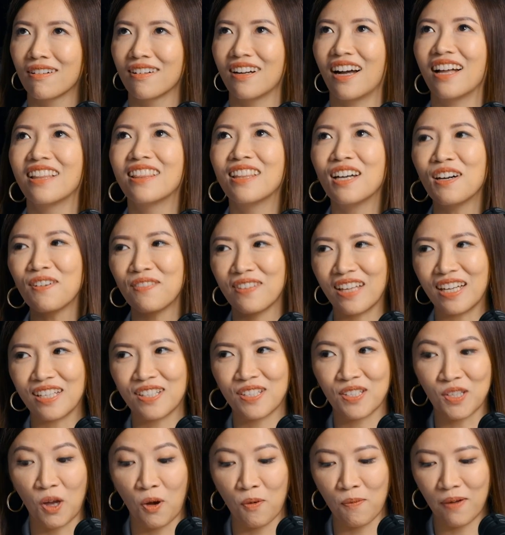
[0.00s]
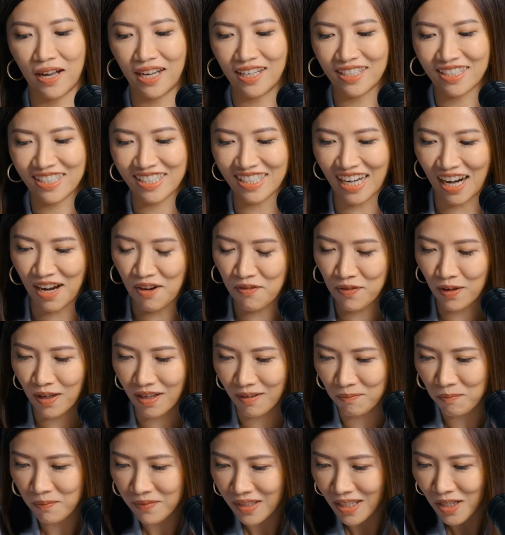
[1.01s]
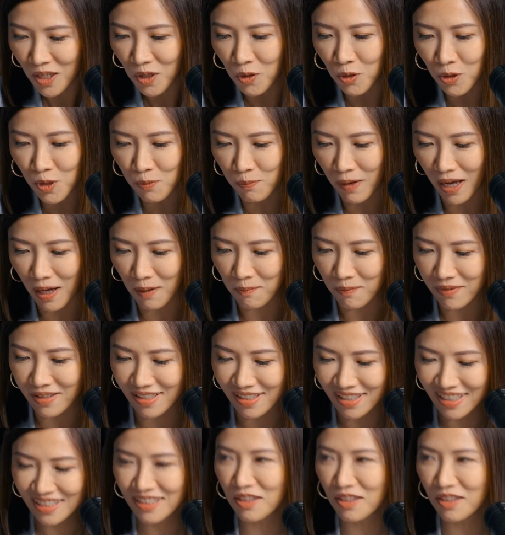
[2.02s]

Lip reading: I love that so much. I have goosebumps.